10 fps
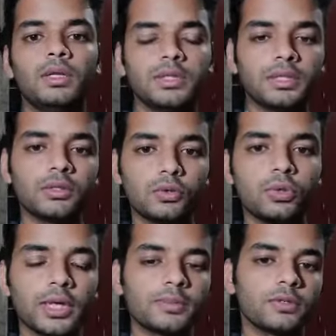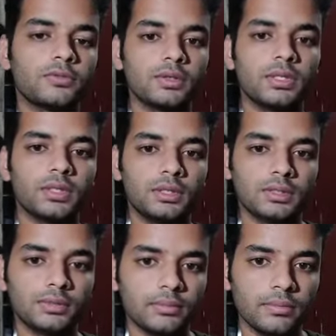These are the 2 types of
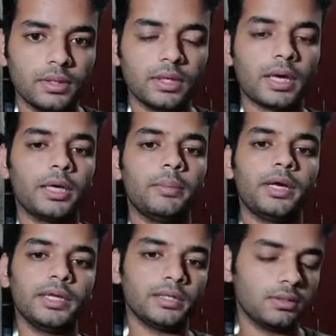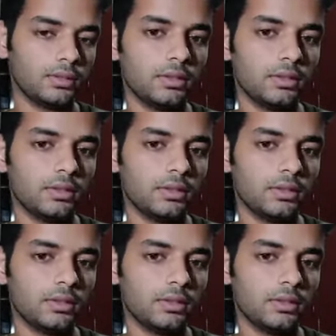kinematic and